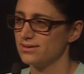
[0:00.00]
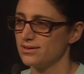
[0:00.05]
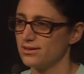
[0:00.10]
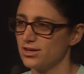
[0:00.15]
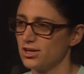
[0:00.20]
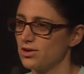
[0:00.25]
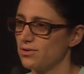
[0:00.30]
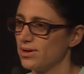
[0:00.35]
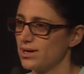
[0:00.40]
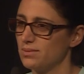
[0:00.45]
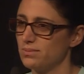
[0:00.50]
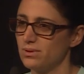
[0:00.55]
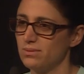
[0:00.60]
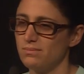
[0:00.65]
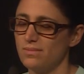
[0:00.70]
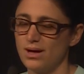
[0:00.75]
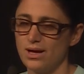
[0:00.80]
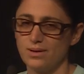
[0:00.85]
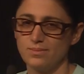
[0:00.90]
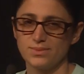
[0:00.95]
the incredible
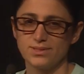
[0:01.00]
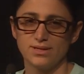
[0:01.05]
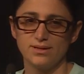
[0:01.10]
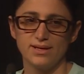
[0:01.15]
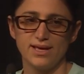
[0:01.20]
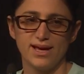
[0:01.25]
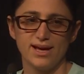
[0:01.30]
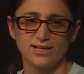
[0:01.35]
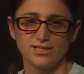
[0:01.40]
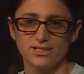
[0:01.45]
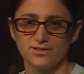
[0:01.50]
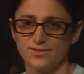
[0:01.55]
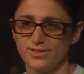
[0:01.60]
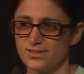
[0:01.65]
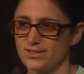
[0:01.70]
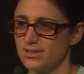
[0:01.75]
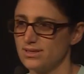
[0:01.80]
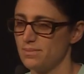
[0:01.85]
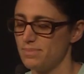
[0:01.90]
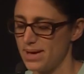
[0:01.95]
moms and the
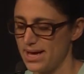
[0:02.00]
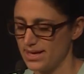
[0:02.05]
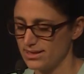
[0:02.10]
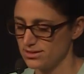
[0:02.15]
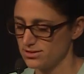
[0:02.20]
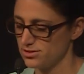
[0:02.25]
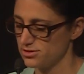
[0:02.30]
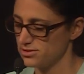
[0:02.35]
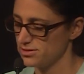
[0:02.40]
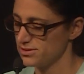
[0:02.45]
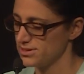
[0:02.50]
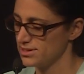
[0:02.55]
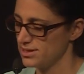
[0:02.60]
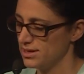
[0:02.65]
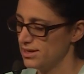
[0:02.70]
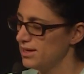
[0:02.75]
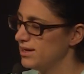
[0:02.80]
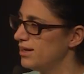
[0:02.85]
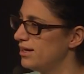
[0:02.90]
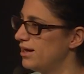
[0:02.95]
activists and the pastors.
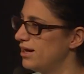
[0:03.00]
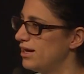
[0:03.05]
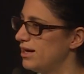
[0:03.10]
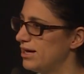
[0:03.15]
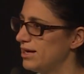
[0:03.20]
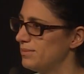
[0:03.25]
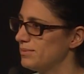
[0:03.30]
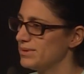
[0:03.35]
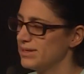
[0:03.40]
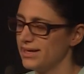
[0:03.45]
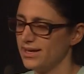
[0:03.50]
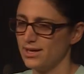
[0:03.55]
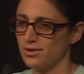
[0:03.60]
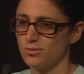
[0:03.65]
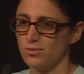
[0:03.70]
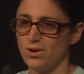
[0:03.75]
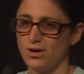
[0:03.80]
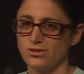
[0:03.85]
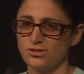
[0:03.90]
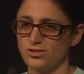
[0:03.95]

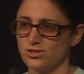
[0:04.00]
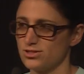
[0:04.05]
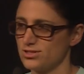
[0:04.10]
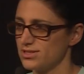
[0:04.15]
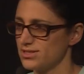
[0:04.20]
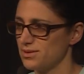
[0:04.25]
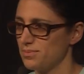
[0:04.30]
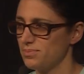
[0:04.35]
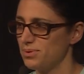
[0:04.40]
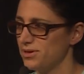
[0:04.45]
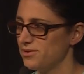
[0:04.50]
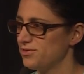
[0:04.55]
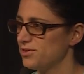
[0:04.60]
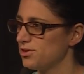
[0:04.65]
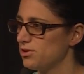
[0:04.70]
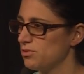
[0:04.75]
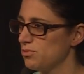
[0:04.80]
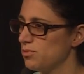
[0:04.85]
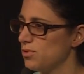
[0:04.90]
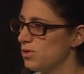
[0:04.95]
Leanne Walters is a
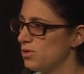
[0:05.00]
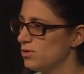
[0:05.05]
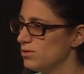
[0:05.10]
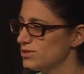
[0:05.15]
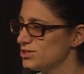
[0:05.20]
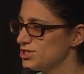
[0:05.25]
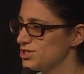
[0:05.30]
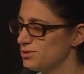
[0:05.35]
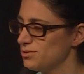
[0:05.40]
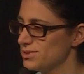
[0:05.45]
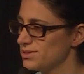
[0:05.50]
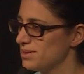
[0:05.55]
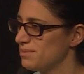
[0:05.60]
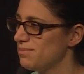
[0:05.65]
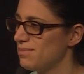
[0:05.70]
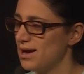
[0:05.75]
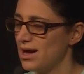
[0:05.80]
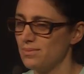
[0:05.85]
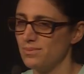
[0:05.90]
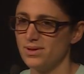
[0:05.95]
pivotal role. She was a
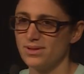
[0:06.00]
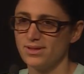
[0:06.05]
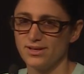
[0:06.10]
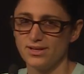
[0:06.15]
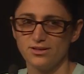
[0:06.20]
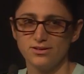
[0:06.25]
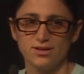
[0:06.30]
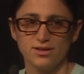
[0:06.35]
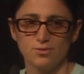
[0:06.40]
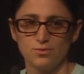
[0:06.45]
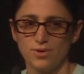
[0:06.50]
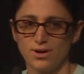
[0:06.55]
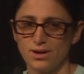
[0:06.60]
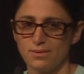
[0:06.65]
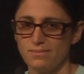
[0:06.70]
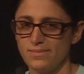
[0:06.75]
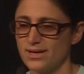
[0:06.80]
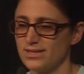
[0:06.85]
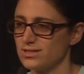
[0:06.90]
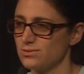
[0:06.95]
mama that you didn't want
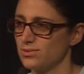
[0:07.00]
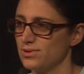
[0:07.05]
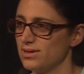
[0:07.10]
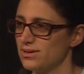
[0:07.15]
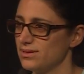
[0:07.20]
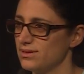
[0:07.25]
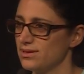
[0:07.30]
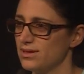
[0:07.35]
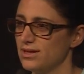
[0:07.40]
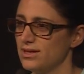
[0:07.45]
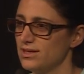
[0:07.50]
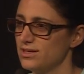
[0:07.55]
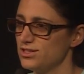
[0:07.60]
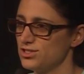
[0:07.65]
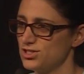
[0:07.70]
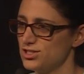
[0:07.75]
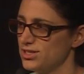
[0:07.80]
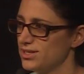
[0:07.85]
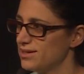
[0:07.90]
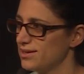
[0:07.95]
to mess with, and
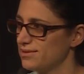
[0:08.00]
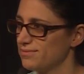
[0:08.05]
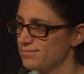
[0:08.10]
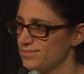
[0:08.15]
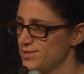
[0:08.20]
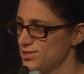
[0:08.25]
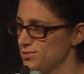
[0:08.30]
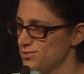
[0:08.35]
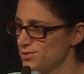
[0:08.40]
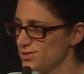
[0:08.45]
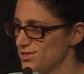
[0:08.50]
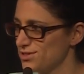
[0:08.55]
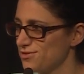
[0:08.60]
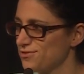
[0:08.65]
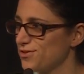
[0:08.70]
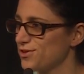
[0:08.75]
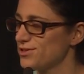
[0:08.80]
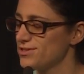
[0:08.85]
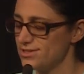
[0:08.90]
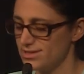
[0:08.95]
she was the
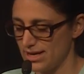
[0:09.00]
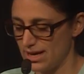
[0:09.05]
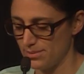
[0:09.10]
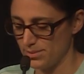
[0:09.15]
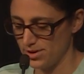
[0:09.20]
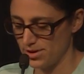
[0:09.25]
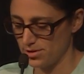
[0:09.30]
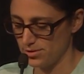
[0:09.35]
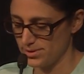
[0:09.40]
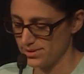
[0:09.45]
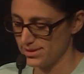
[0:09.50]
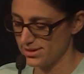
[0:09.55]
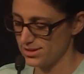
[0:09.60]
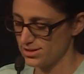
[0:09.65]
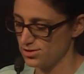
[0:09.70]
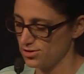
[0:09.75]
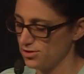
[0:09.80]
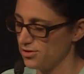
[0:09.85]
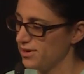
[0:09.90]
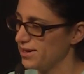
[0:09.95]
first domino in the
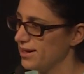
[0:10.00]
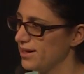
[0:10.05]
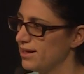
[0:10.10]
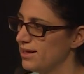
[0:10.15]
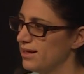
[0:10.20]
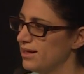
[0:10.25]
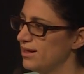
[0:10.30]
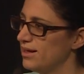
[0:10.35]
story.